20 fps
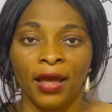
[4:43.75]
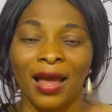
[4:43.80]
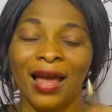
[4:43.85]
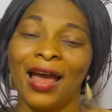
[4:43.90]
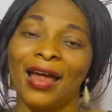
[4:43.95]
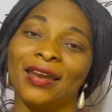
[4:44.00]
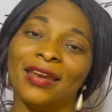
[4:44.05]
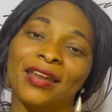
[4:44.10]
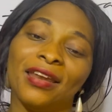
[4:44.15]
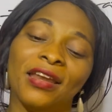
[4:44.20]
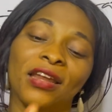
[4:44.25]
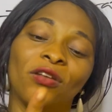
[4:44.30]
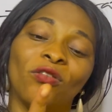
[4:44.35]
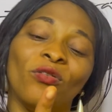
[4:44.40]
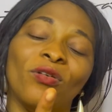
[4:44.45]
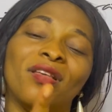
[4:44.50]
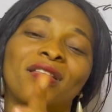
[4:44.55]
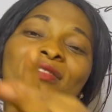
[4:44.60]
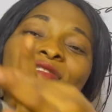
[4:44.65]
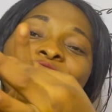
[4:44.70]
and the needle
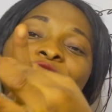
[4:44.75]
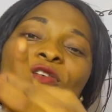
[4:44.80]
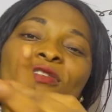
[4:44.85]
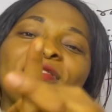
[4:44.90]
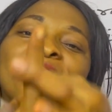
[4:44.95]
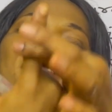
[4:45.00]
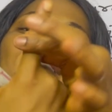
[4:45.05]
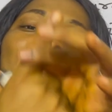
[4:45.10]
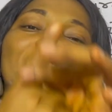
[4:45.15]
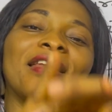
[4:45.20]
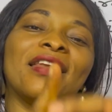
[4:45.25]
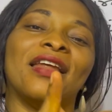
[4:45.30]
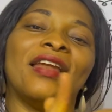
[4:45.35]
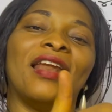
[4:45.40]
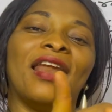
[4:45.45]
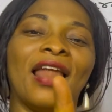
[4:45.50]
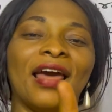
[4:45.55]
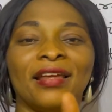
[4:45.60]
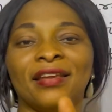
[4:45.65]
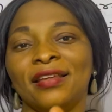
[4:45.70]
is just standing
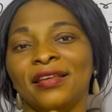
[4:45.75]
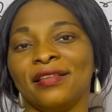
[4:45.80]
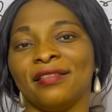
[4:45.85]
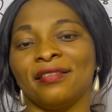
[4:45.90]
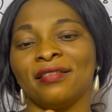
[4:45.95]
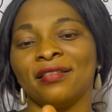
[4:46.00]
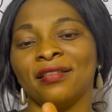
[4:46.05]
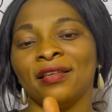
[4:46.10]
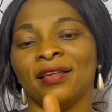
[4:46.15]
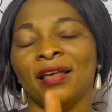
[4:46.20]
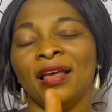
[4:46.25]
like this